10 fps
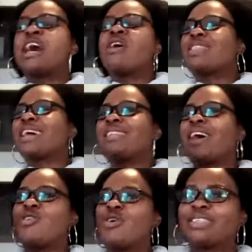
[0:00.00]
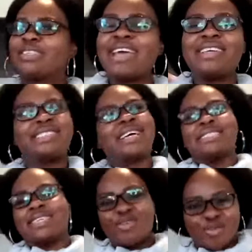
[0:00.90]
Now that they are not dying,
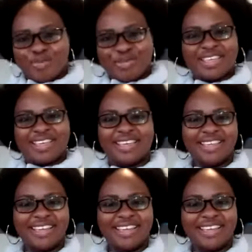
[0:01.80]
just kill me.